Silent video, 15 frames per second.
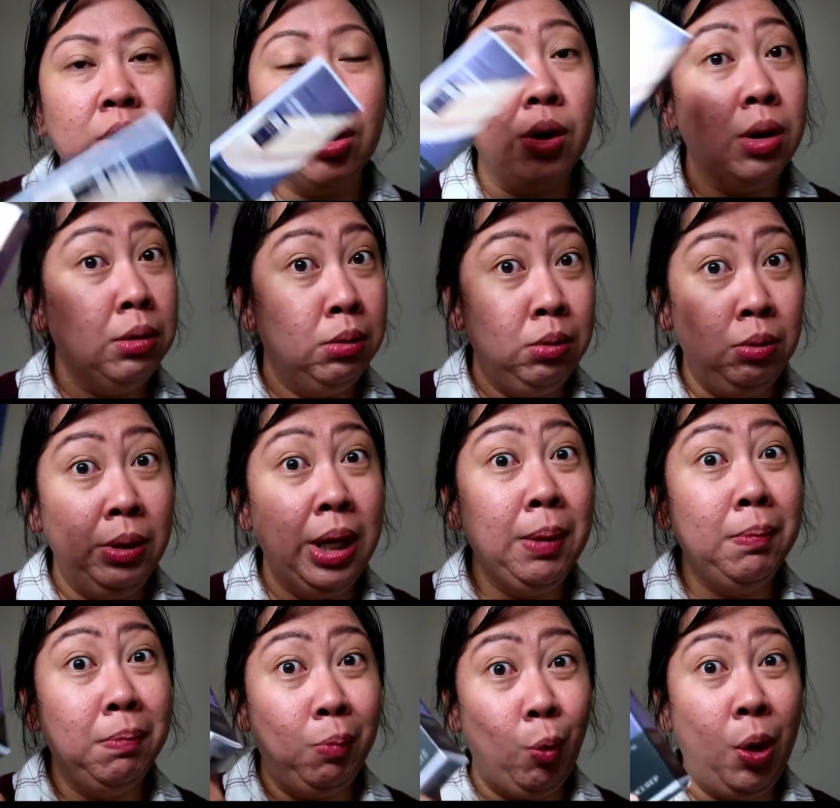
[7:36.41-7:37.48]
They're
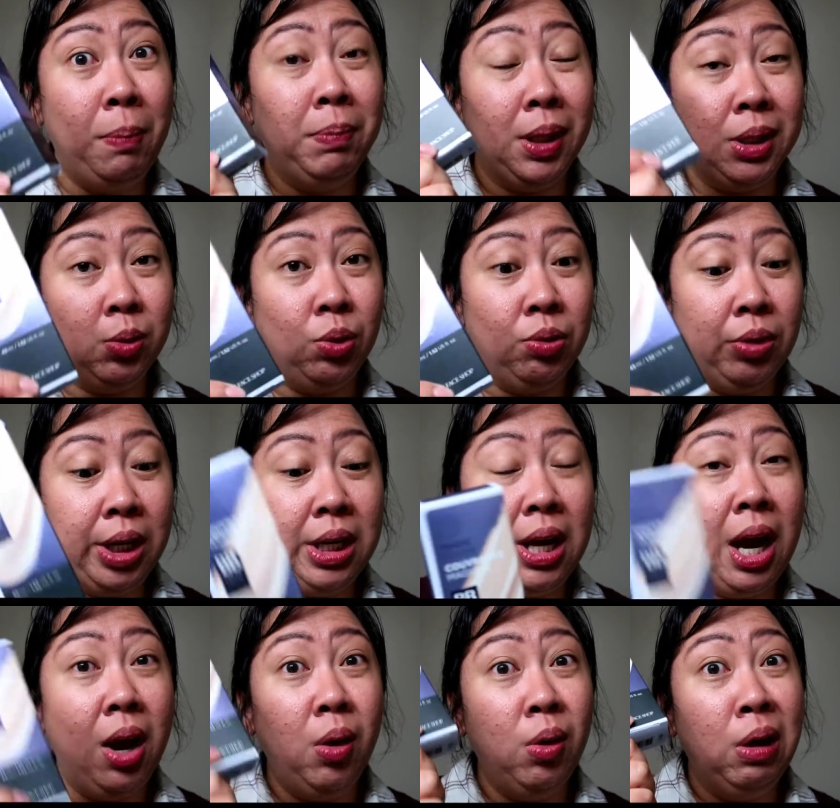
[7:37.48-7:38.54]
doing 1+1 right
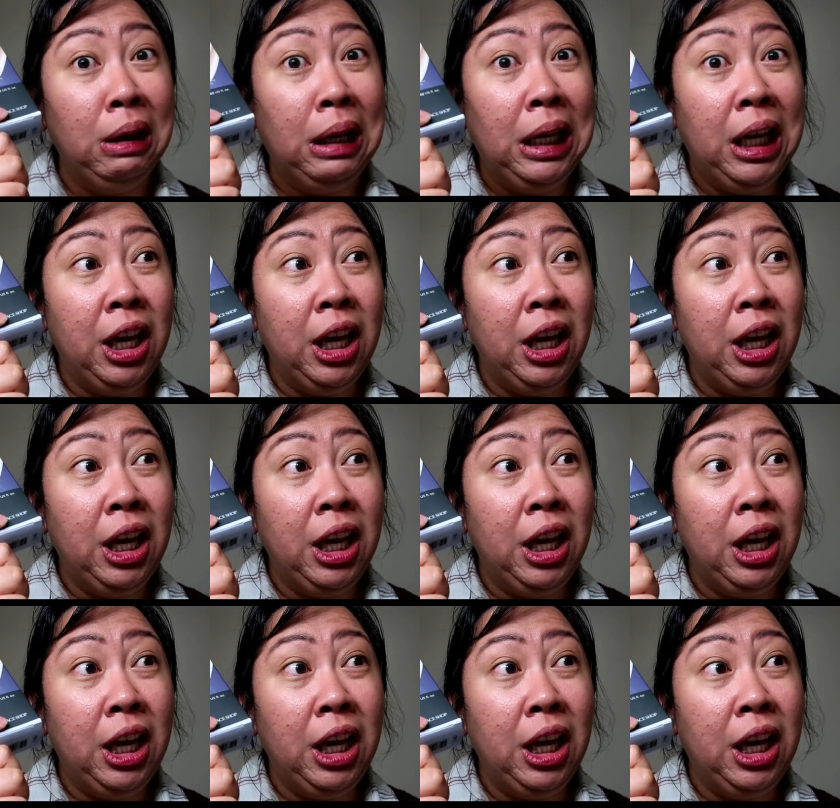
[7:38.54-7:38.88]
now.